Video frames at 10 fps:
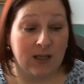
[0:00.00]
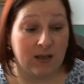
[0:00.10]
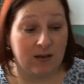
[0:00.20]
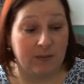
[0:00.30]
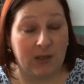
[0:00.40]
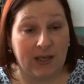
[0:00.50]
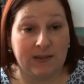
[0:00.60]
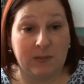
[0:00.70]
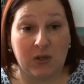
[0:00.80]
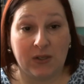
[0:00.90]
I had
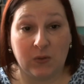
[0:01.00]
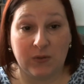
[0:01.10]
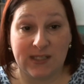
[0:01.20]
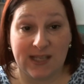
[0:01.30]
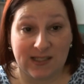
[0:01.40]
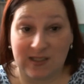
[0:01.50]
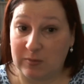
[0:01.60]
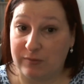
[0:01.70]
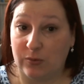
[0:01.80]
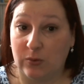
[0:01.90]
the mic on the desk
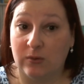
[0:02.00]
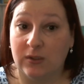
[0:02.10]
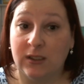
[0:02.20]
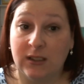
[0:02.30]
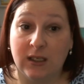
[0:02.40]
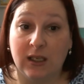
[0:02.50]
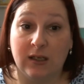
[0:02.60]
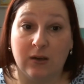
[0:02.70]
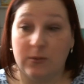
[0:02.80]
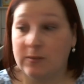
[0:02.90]
before and
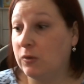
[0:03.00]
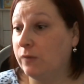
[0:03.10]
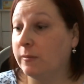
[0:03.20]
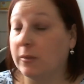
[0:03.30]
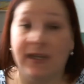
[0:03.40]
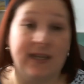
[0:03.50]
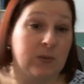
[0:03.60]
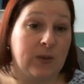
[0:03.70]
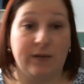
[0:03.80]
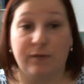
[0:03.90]
I was moving my head
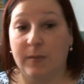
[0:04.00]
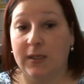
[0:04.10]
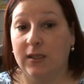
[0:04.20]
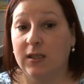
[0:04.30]
away from it.